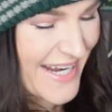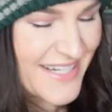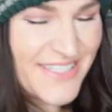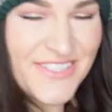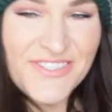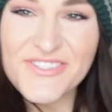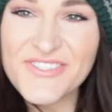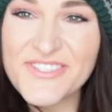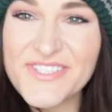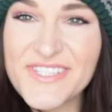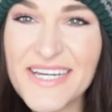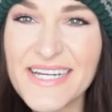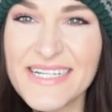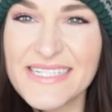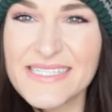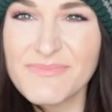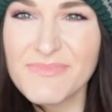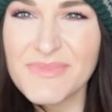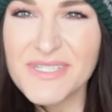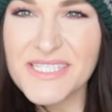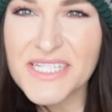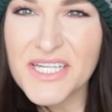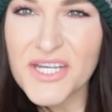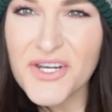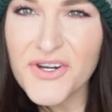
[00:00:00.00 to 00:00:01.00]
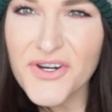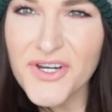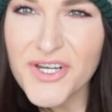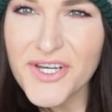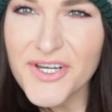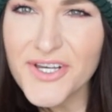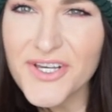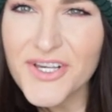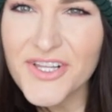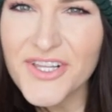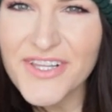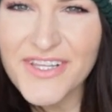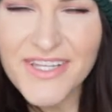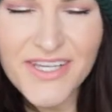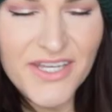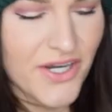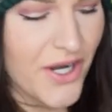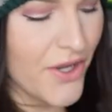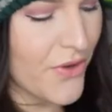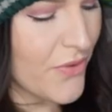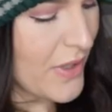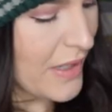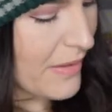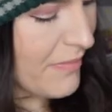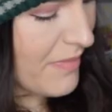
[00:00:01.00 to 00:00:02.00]
exercise material, you
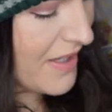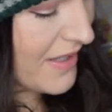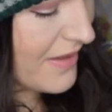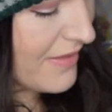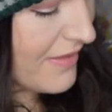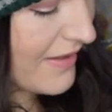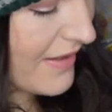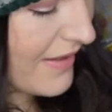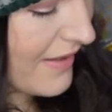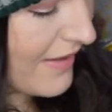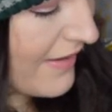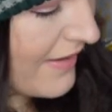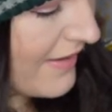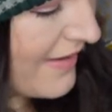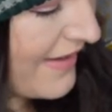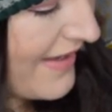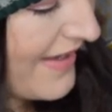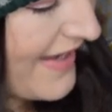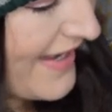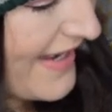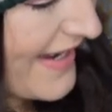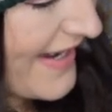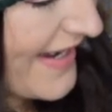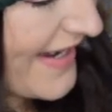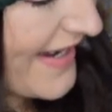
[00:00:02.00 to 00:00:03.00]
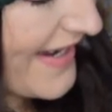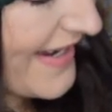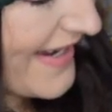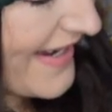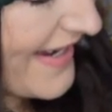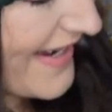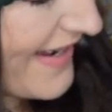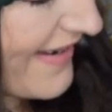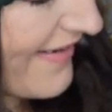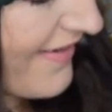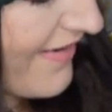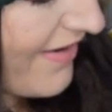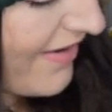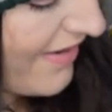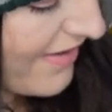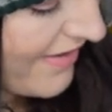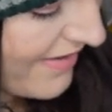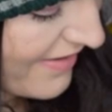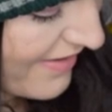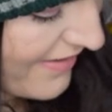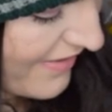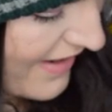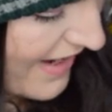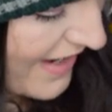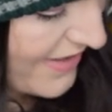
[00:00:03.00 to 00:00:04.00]
know what I mean? Like,
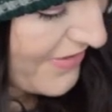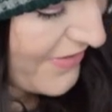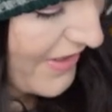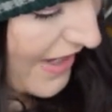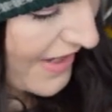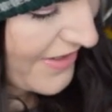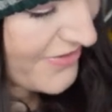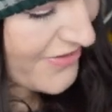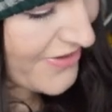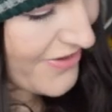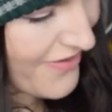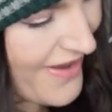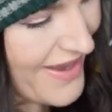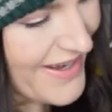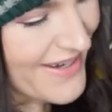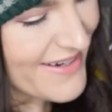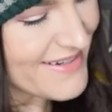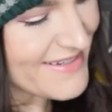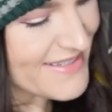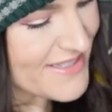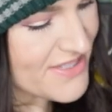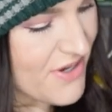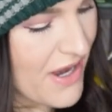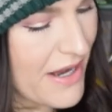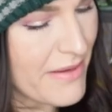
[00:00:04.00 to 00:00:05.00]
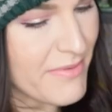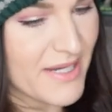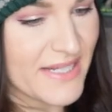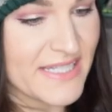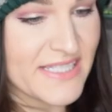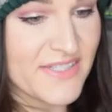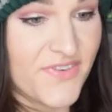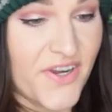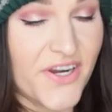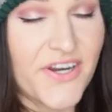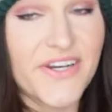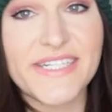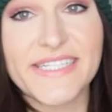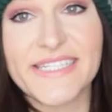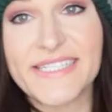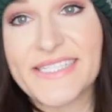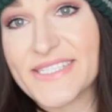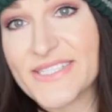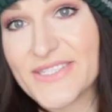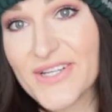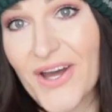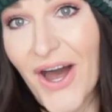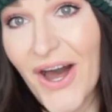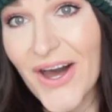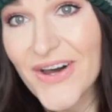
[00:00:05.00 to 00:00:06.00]
I don't know how to describe it. It's very
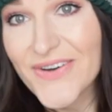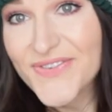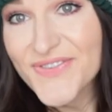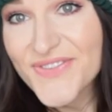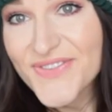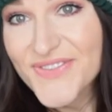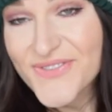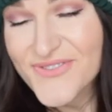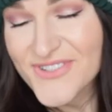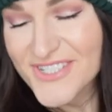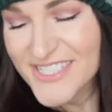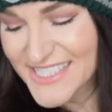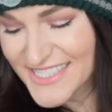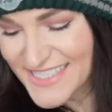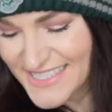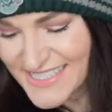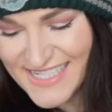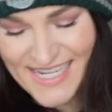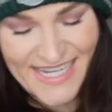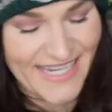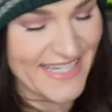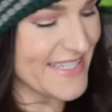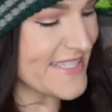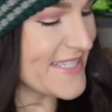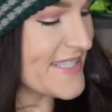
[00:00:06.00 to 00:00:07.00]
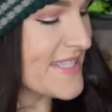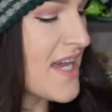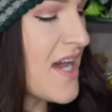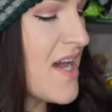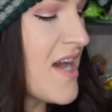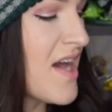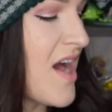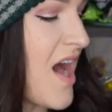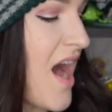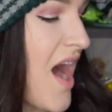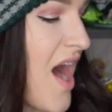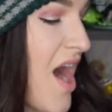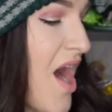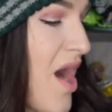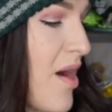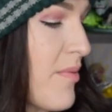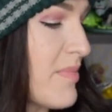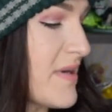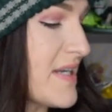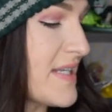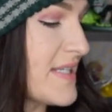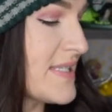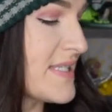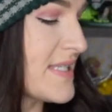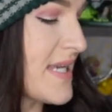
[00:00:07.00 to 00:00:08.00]
soft, which is nice,
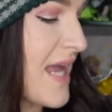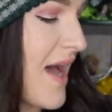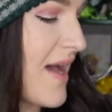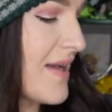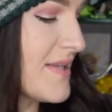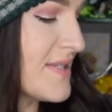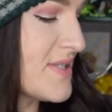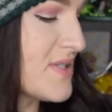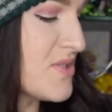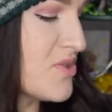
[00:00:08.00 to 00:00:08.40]
but it's not